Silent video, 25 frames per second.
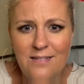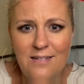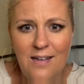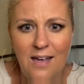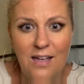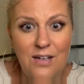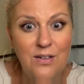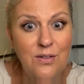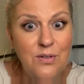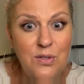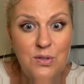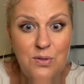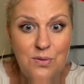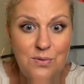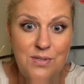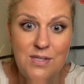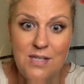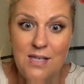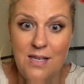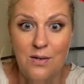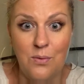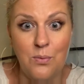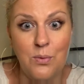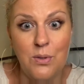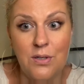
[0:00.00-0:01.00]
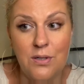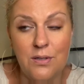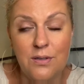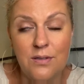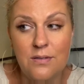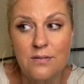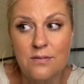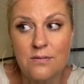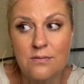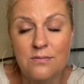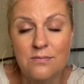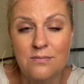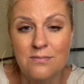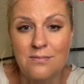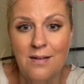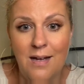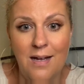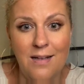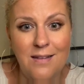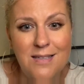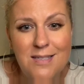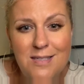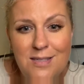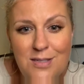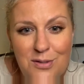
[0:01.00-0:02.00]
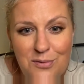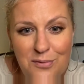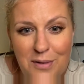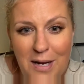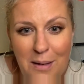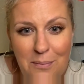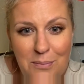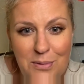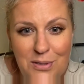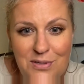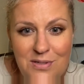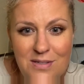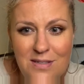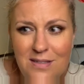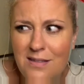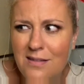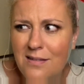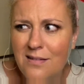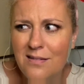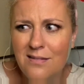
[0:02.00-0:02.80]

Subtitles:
I don't use the N-word. I listen to rap music.